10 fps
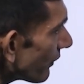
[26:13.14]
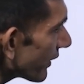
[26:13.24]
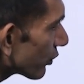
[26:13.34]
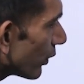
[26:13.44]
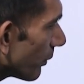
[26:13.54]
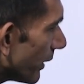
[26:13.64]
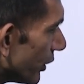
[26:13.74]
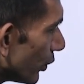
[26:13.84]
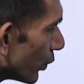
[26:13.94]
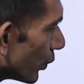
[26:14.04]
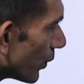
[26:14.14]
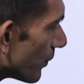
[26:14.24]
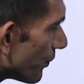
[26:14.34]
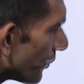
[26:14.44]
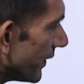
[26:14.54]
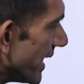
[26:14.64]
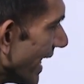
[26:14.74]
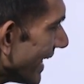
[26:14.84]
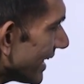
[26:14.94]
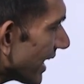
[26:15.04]
x square be u. The
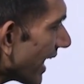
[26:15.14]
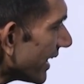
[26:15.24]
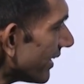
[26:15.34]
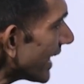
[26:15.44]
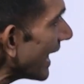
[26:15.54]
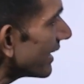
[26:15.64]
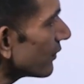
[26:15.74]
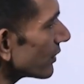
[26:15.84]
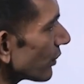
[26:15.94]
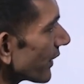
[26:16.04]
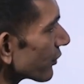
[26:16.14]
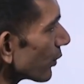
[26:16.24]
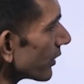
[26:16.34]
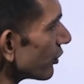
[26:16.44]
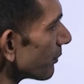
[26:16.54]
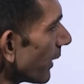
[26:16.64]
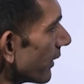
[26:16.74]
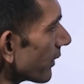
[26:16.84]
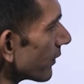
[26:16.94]
entire tan inverse of x square, this part,